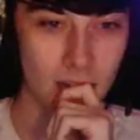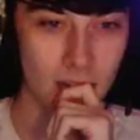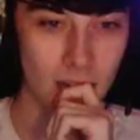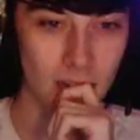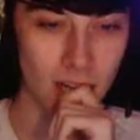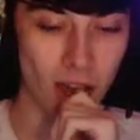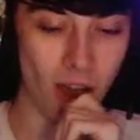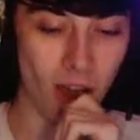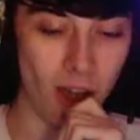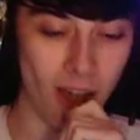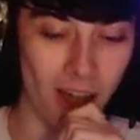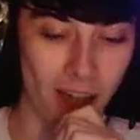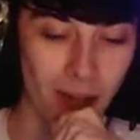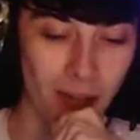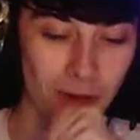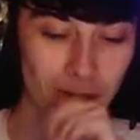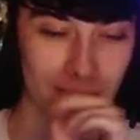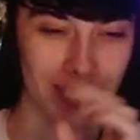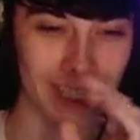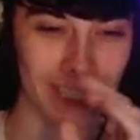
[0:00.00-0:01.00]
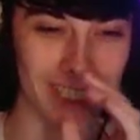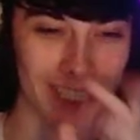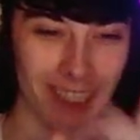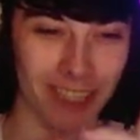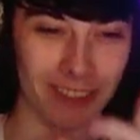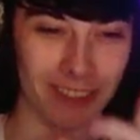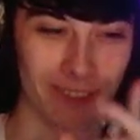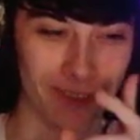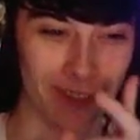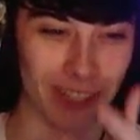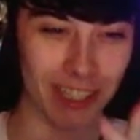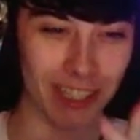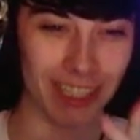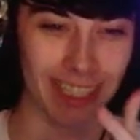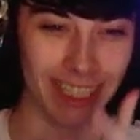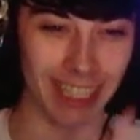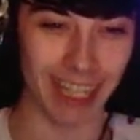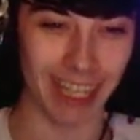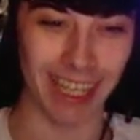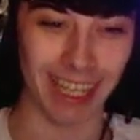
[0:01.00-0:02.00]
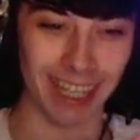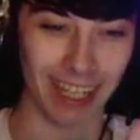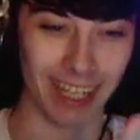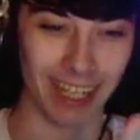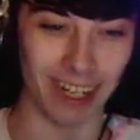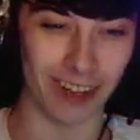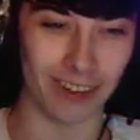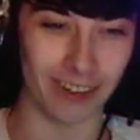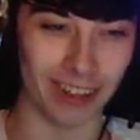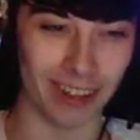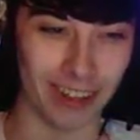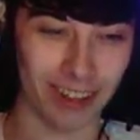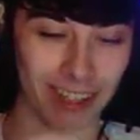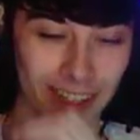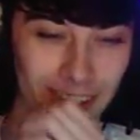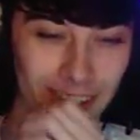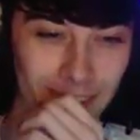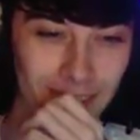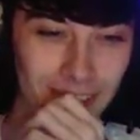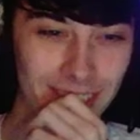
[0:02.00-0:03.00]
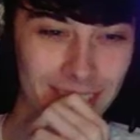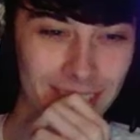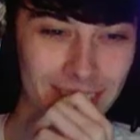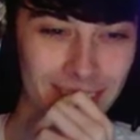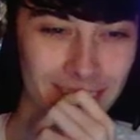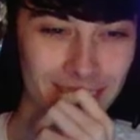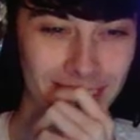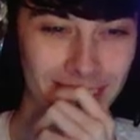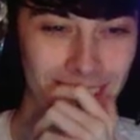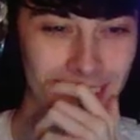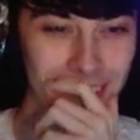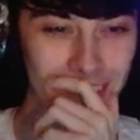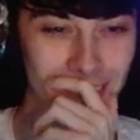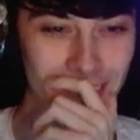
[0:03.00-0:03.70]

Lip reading: Oh, I wish they did the third ding. Oh my god, that would have been so good.